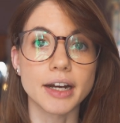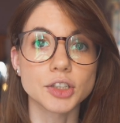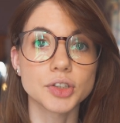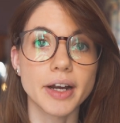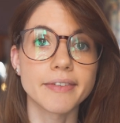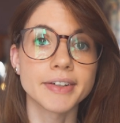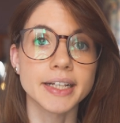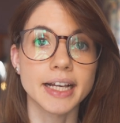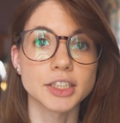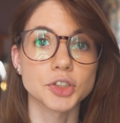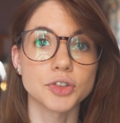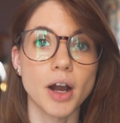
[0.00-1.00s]
air traffic
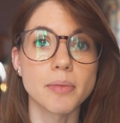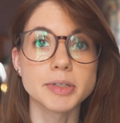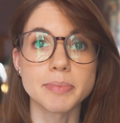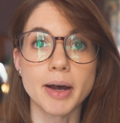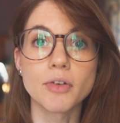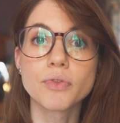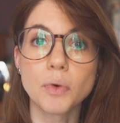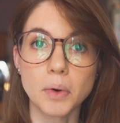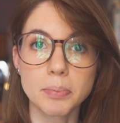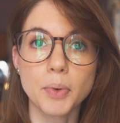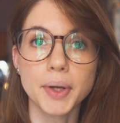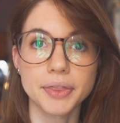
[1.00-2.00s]
has dropped about
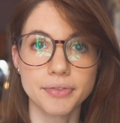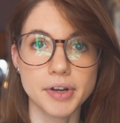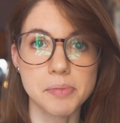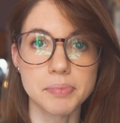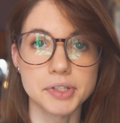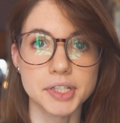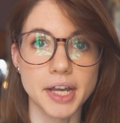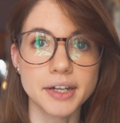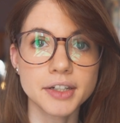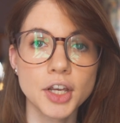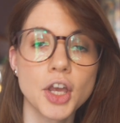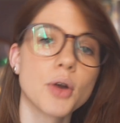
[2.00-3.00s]
4.3%,